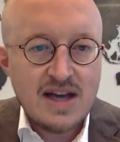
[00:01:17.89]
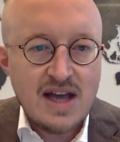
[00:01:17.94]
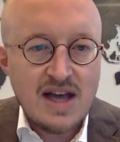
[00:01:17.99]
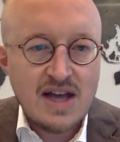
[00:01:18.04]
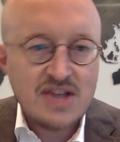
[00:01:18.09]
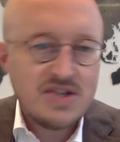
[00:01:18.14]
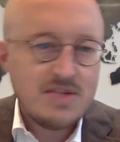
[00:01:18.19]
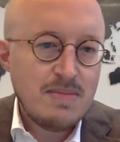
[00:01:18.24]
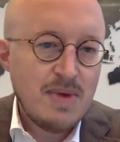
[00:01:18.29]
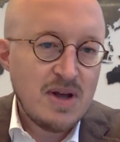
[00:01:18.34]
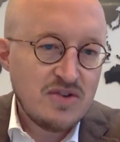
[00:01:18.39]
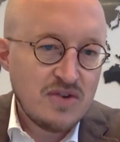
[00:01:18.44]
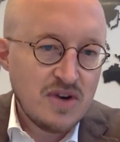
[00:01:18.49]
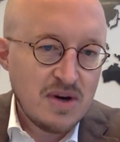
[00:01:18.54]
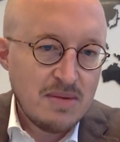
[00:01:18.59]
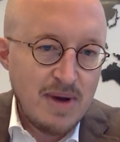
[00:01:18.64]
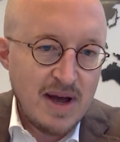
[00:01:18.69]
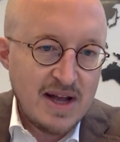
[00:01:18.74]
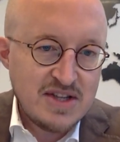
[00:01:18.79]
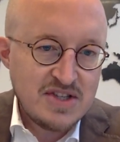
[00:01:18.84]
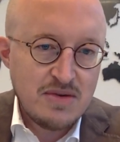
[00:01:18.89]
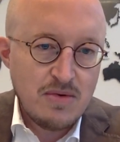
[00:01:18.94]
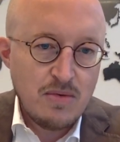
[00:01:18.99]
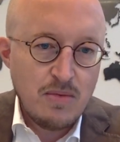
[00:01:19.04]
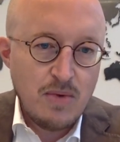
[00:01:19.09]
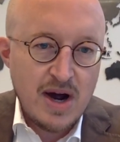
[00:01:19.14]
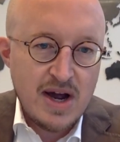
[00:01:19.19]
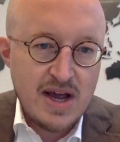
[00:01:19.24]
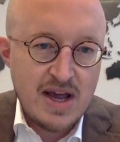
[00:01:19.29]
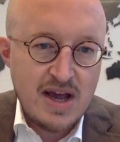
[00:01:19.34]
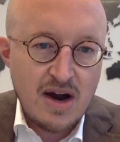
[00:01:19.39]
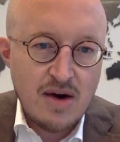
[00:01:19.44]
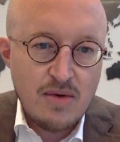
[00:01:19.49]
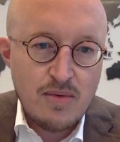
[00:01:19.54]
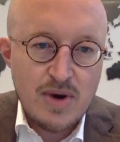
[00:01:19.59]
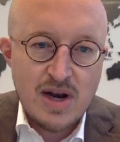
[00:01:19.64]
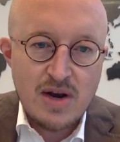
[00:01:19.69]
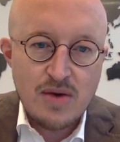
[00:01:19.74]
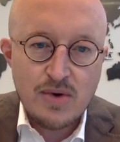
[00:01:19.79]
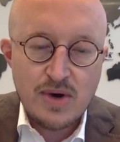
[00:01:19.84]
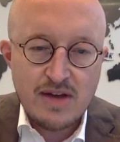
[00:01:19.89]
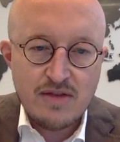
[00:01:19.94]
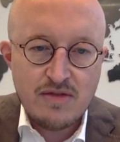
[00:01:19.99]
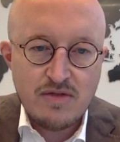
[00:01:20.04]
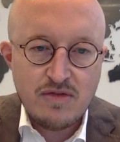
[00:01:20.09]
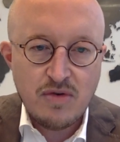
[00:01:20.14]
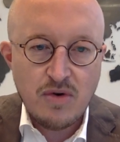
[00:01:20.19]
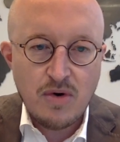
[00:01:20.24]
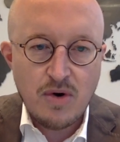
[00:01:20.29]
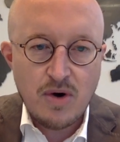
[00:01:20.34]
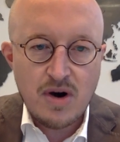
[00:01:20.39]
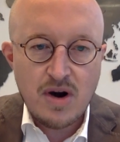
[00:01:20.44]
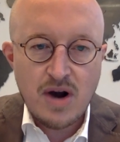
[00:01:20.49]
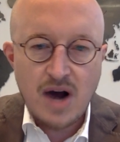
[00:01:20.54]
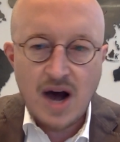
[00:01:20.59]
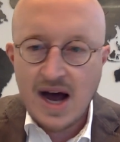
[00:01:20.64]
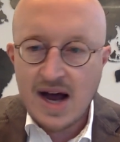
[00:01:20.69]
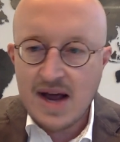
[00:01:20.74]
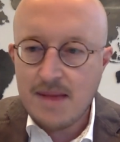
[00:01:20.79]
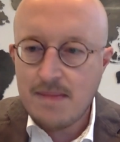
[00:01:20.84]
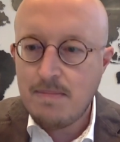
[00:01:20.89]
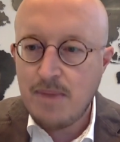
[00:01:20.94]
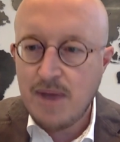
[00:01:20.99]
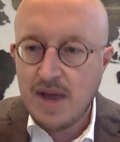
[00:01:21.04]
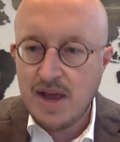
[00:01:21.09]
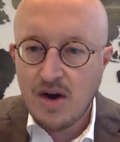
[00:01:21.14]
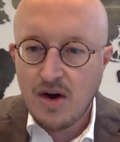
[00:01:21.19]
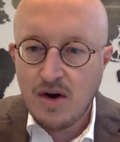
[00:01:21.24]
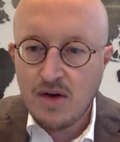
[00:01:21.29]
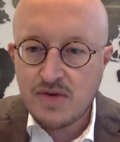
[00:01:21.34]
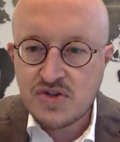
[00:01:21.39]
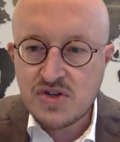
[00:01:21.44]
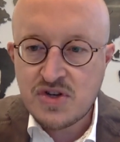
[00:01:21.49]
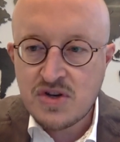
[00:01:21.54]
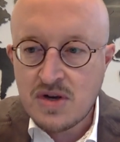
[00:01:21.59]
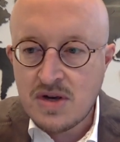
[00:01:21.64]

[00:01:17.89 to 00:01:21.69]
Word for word: asymmetric bets and why are we looking for high payoffs?